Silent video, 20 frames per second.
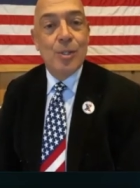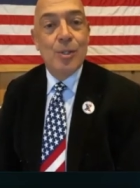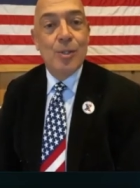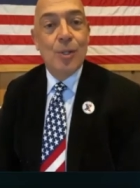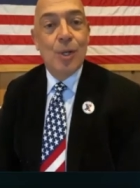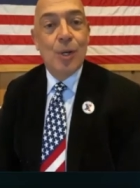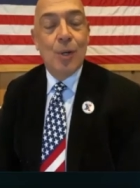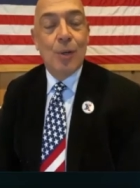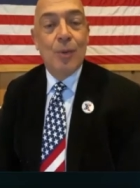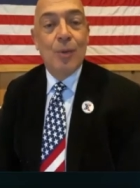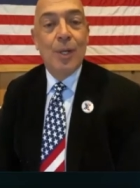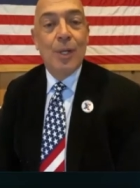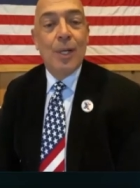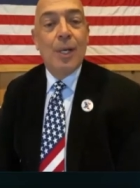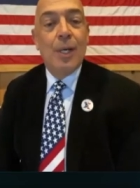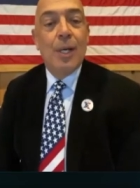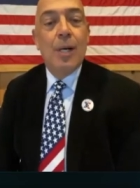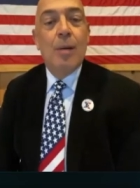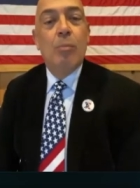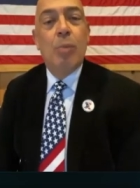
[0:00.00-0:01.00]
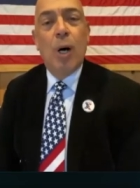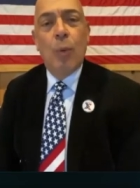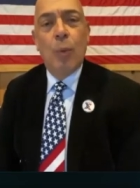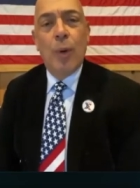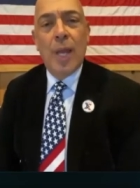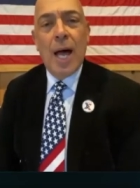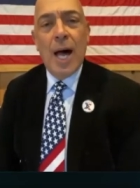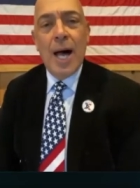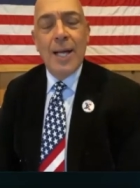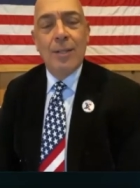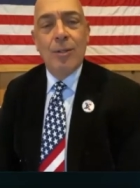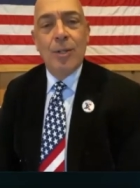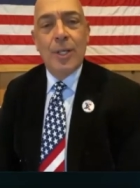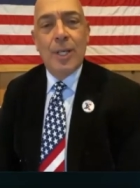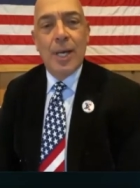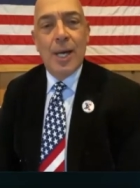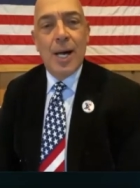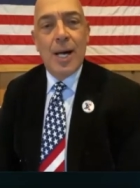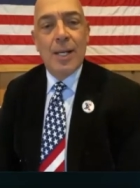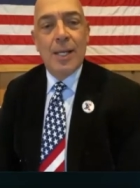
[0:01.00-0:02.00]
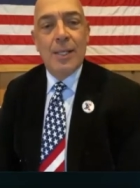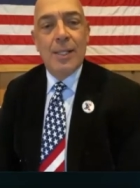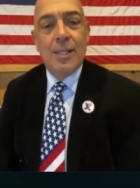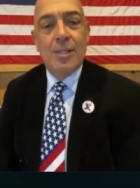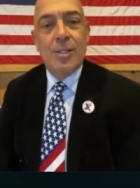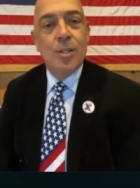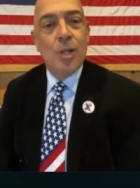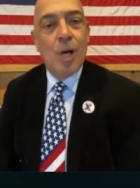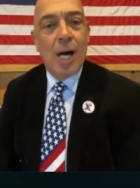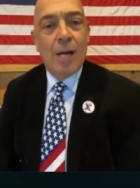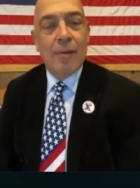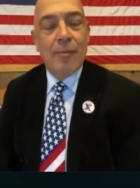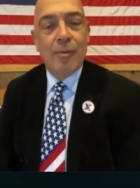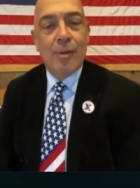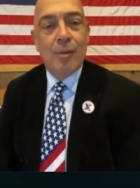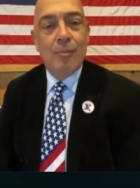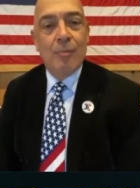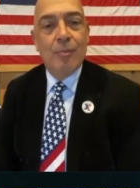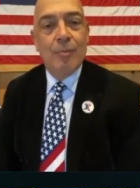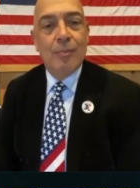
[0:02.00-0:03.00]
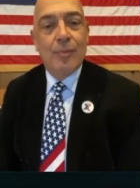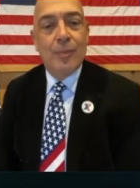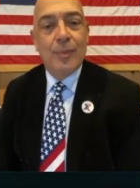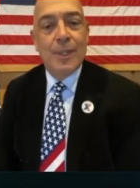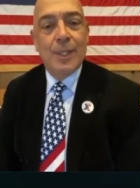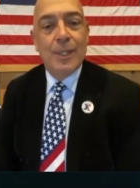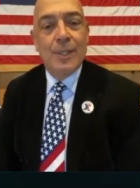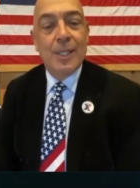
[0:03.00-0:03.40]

You know, but when I look at it, it's not from uh,